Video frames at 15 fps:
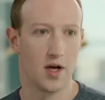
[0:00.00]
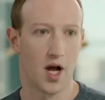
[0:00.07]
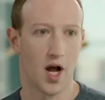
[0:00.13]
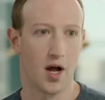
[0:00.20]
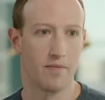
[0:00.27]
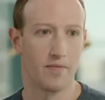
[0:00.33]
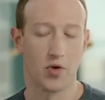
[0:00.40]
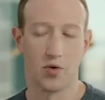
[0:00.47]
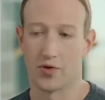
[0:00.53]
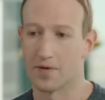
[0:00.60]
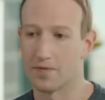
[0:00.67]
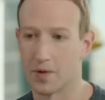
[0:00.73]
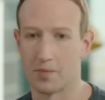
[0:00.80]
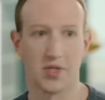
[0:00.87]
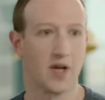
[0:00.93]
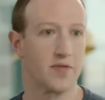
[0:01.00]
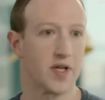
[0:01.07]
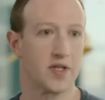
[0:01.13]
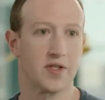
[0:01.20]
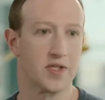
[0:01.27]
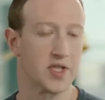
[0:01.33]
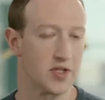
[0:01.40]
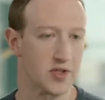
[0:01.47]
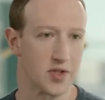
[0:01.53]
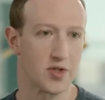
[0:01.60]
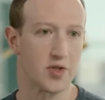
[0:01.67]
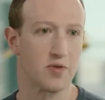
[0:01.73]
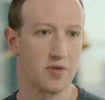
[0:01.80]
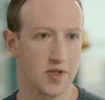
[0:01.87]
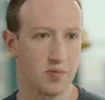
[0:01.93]
on the flip side, that
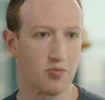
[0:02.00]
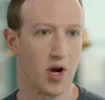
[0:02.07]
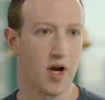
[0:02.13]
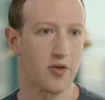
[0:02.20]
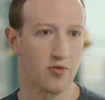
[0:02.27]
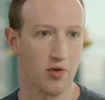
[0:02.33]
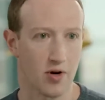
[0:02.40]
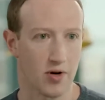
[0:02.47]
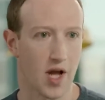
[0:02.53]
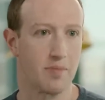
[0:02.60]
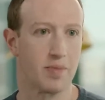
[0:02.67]
diseases don't spread and there aren't